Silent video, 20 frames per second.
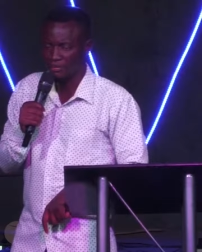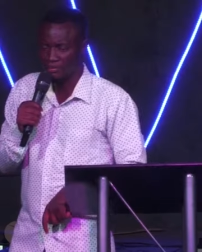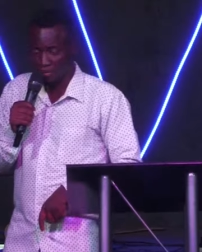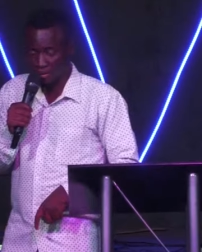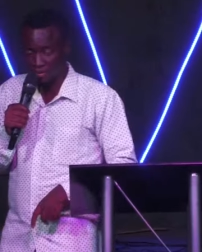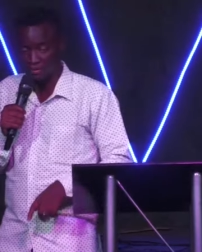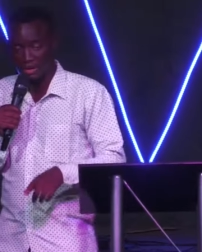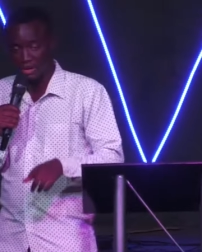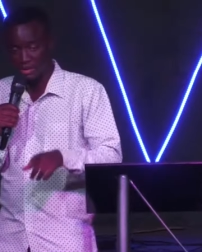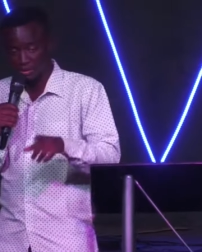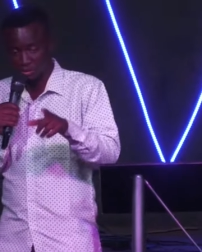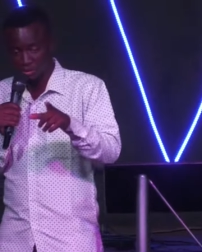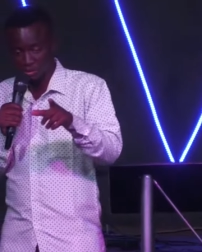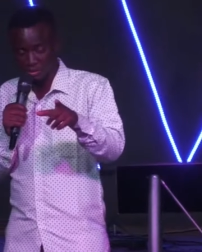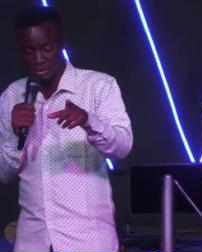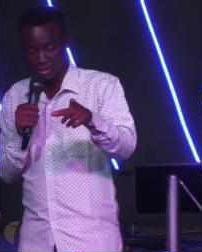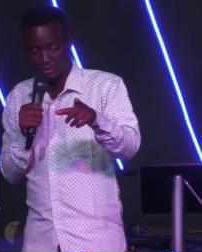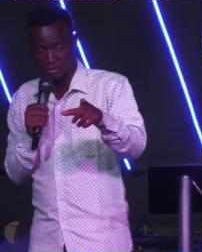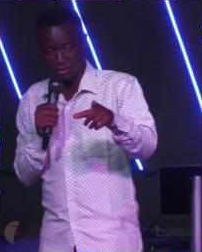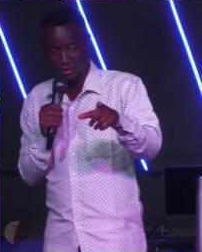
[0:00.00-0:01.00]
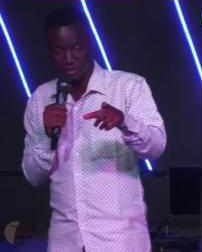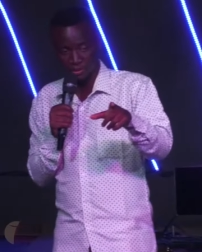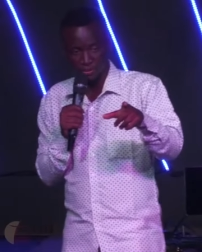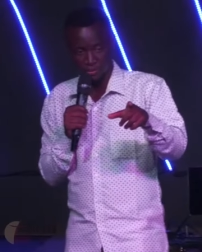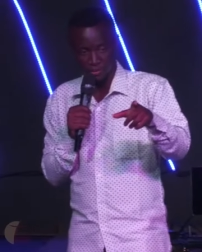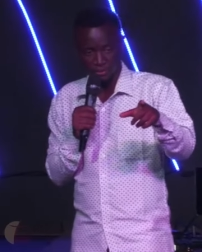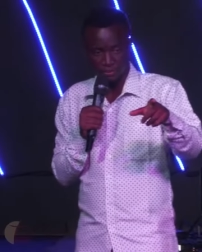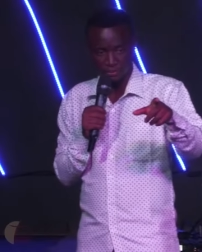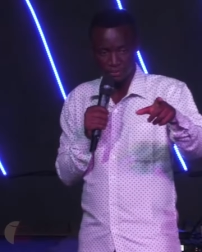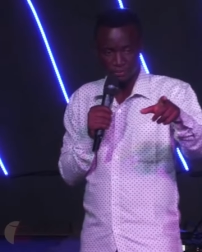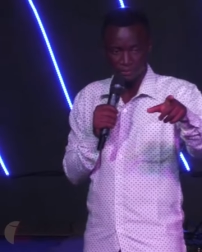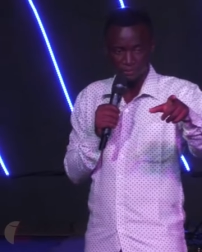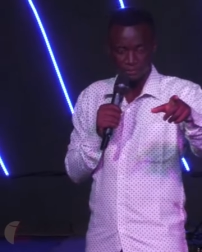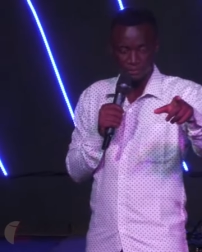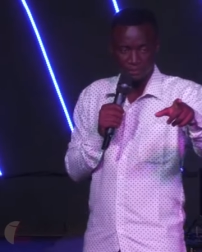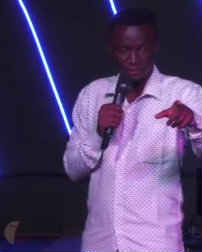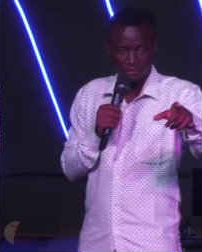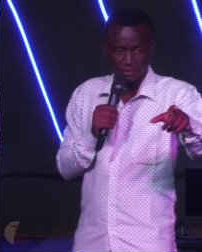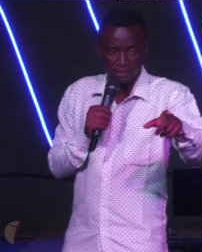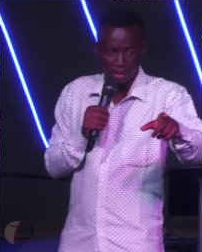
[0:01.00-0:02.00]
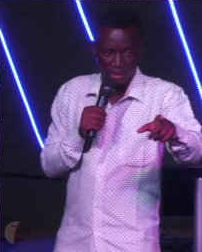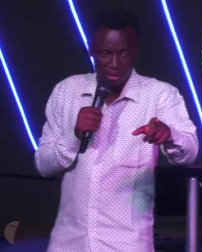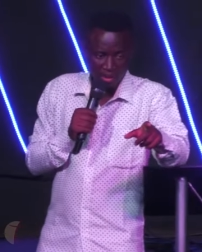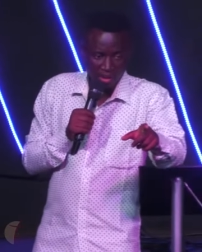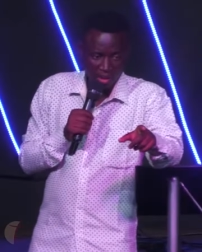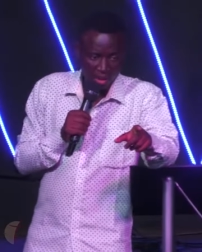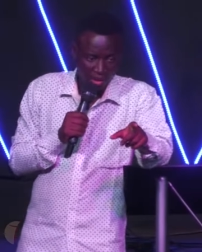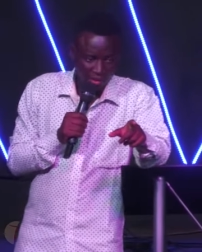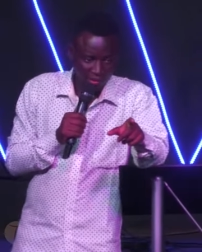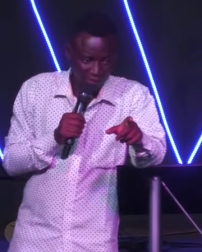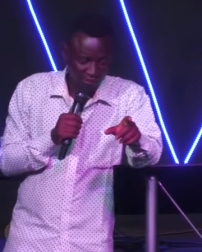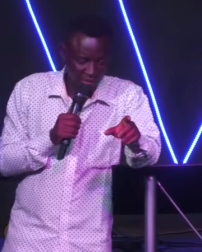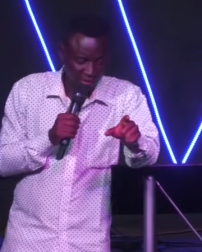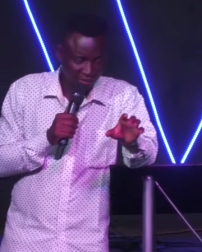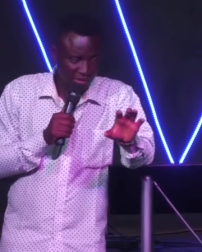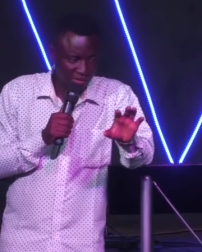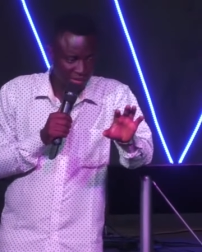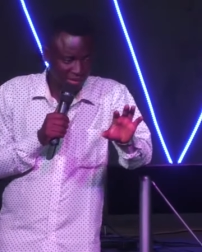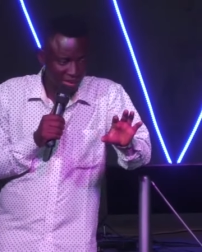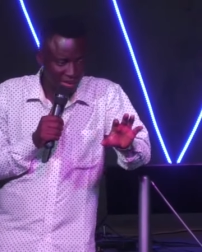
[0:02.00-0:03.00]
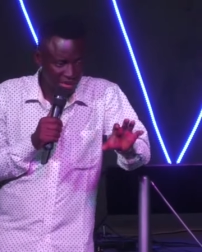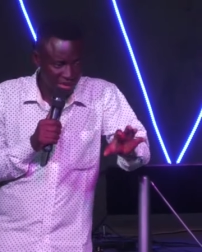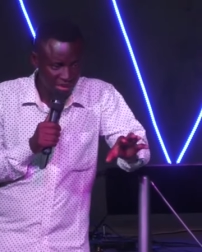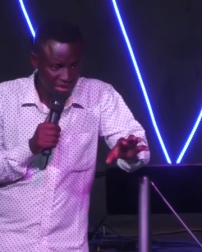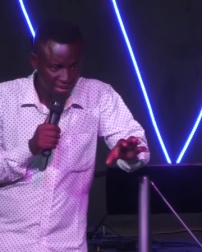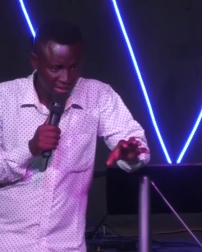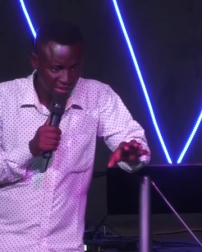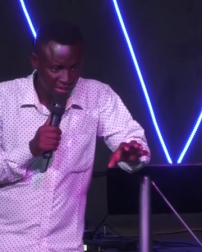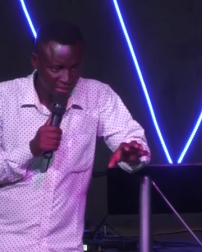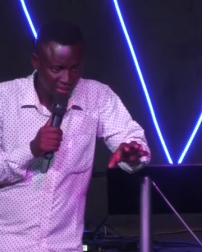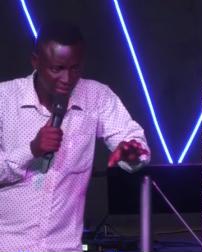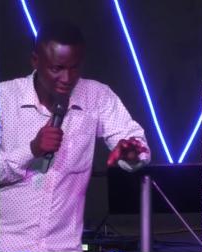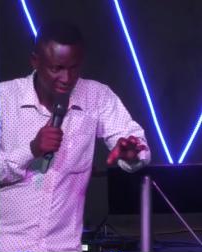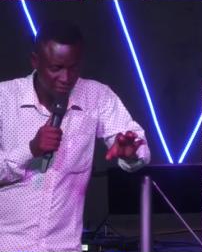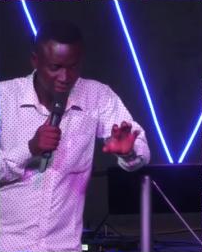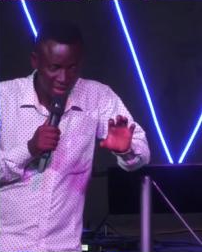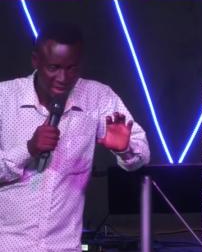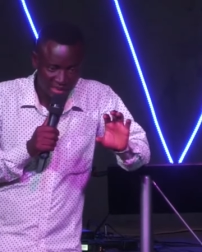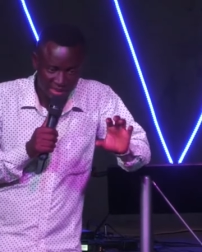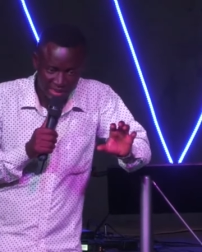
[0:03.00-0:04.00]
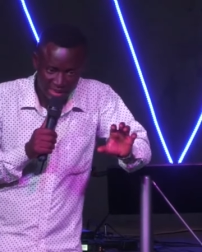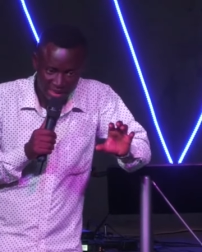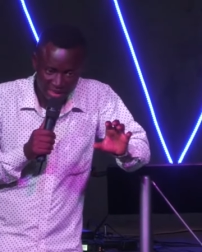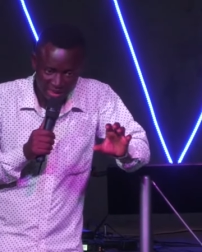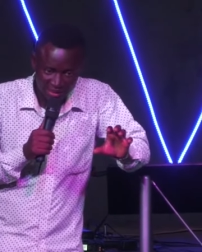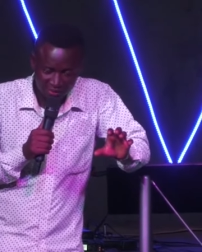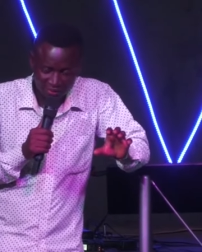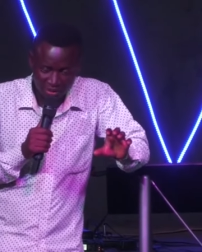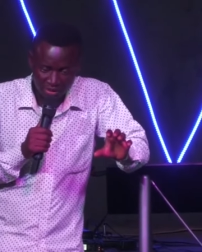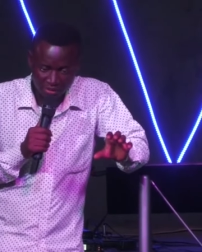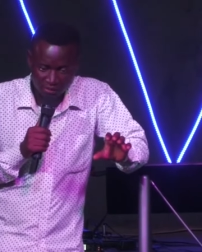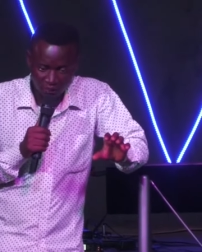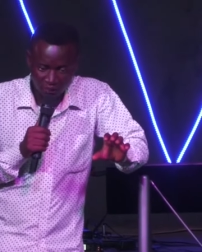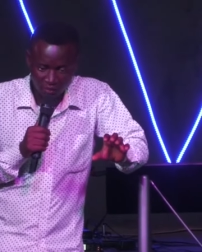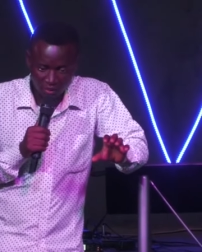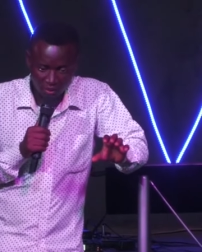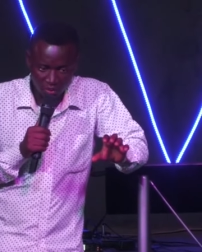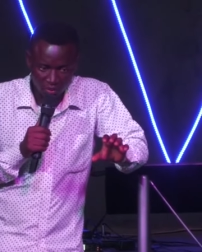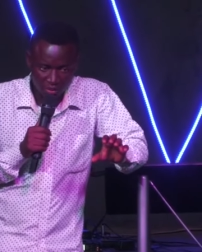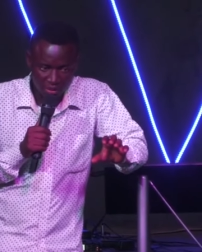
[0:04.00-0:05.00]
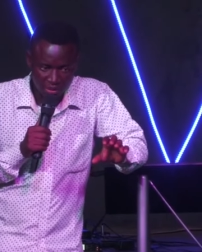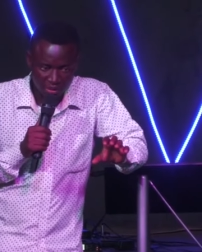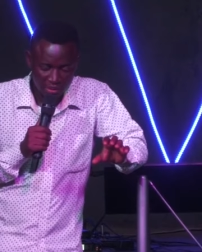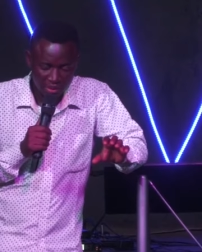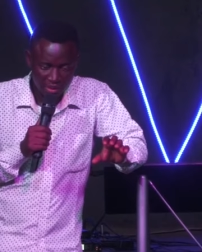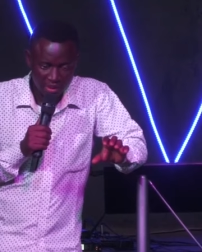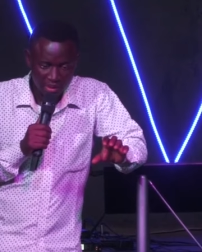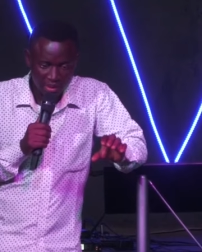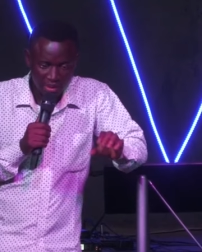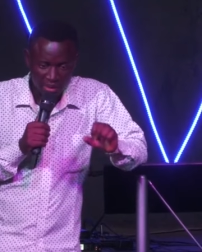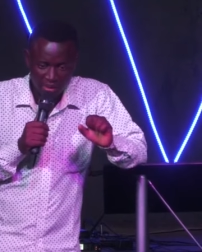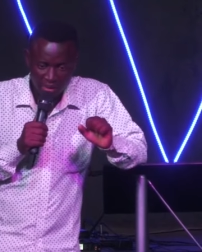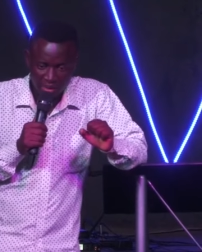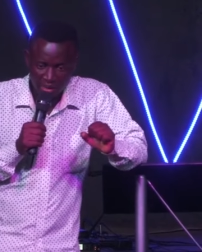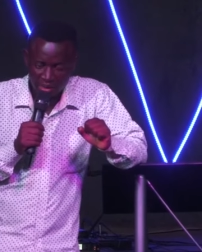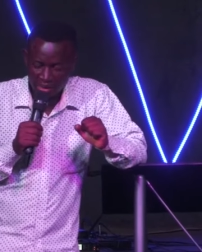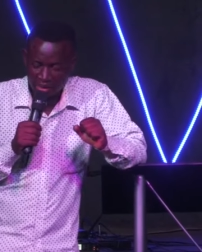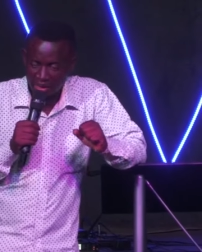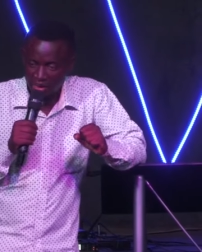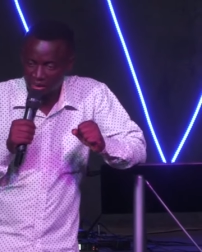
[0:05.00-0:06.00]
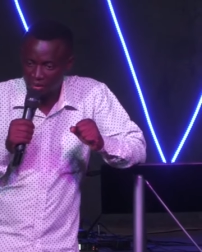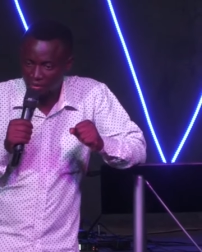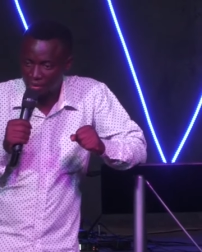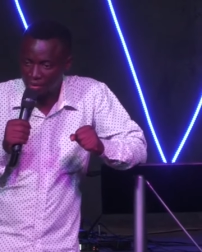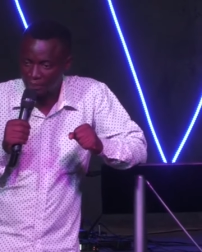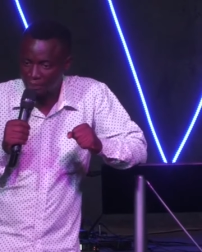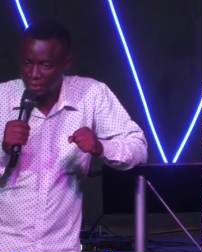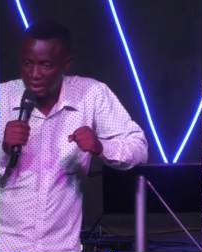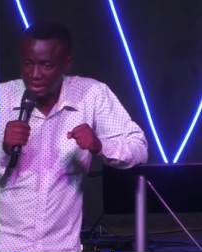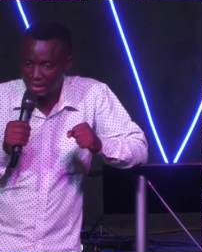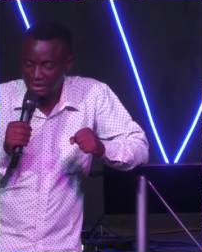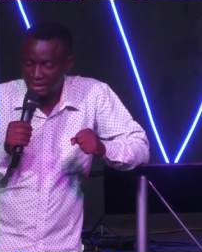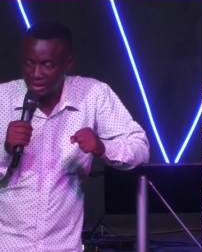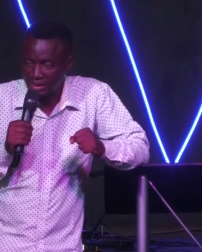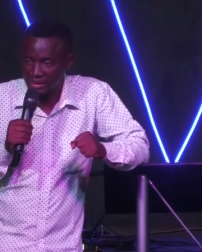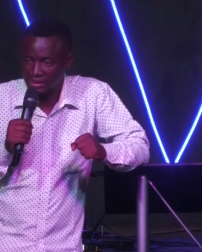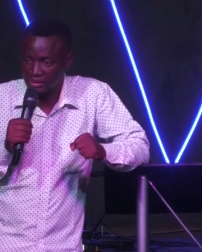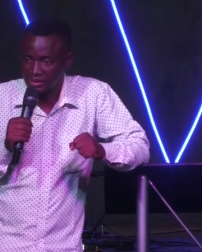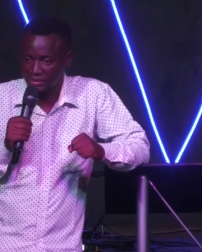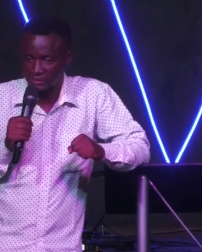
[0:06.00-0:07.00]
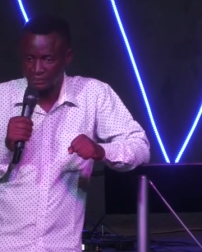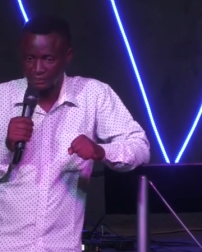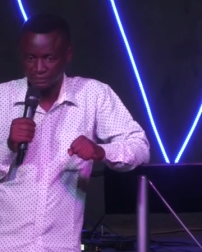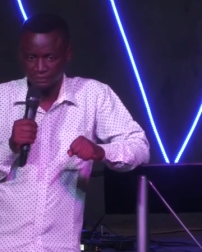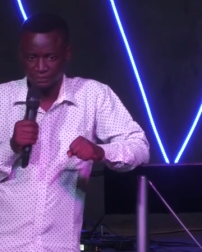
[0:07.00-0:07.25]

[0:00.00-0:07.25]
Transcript: Revival has to start with you. A revival starts by seeking the face of God in repentance.